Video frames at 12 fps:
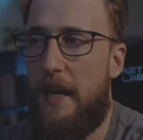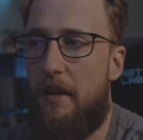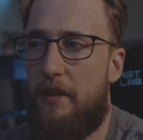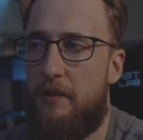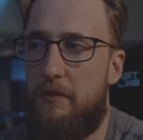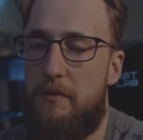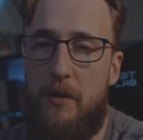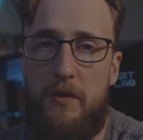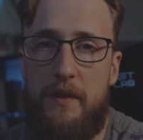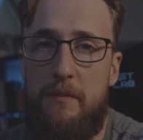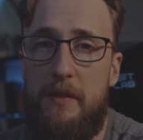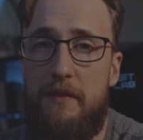character will
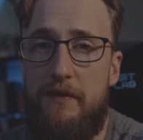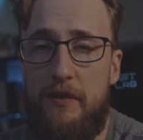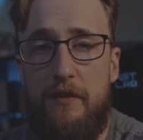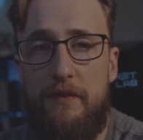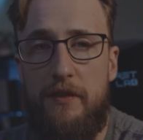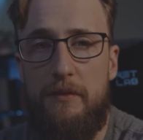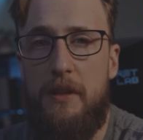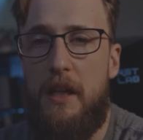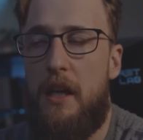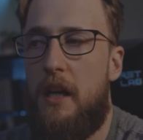mostly be viewed from.